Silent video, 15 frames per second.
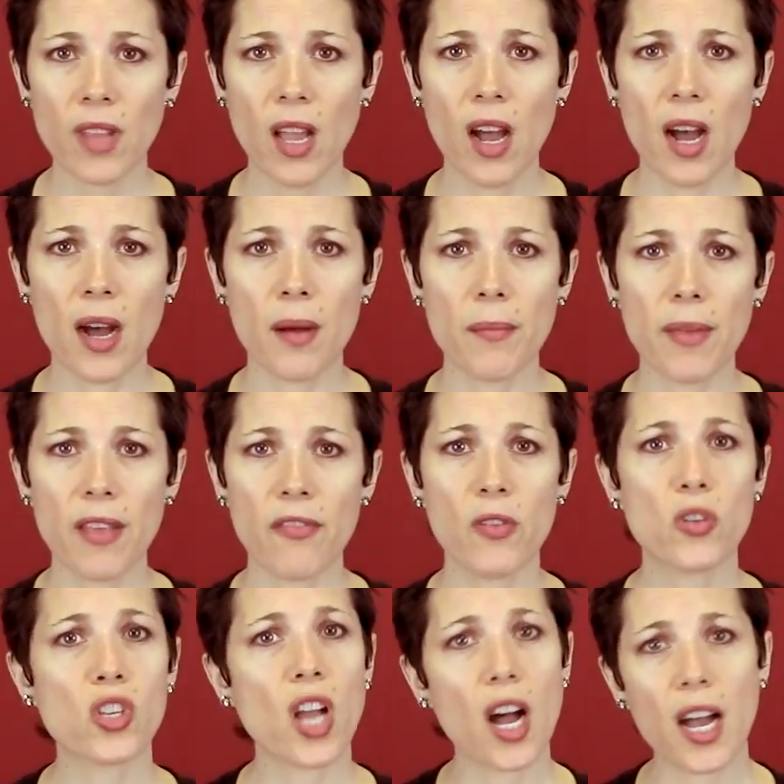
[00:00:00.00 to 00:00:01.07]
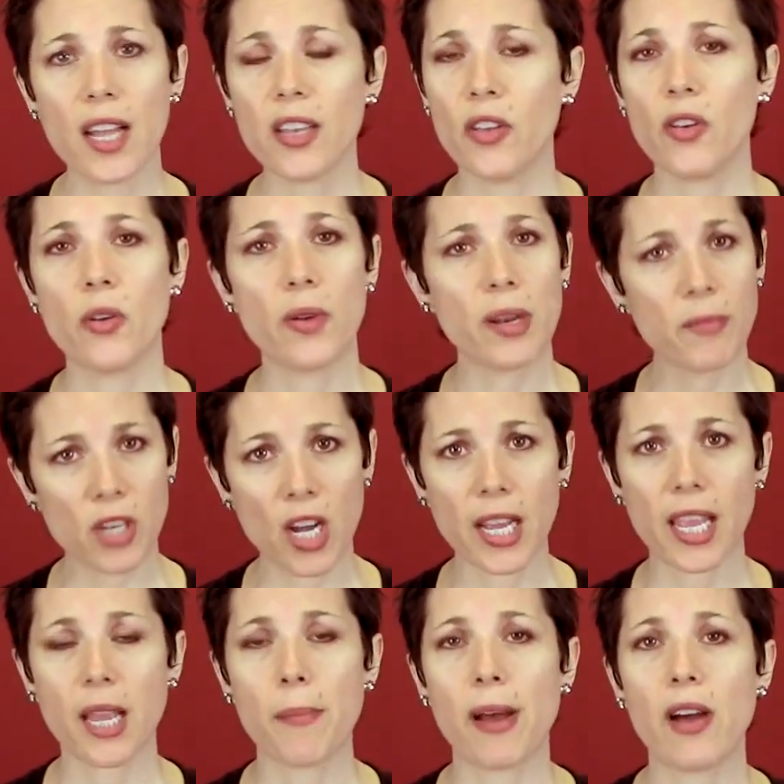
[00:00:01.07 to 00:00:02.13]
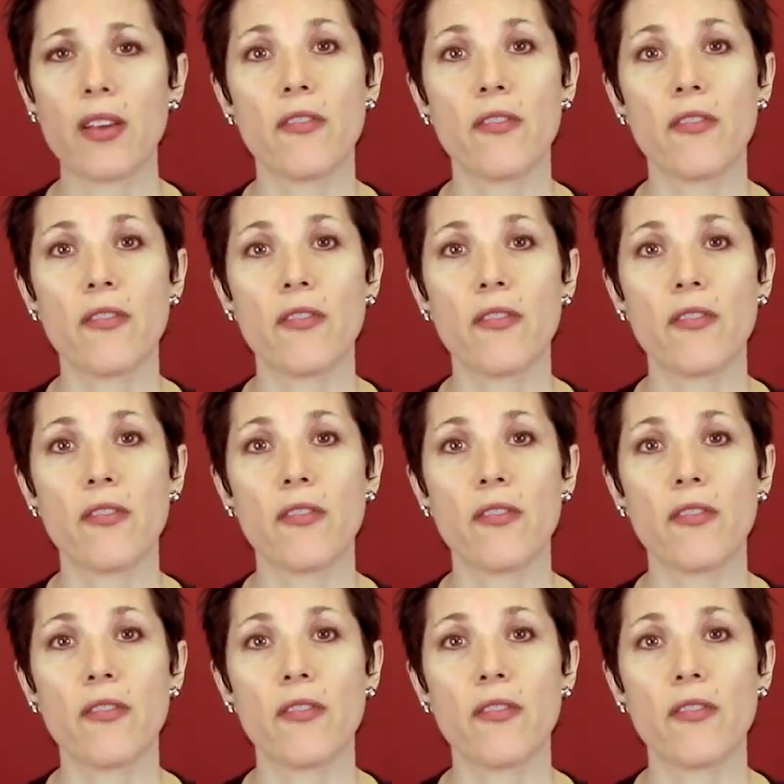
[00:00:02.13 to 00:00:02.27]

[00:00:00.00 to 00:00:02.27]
Um, if you saw it, you know what I'm talking about.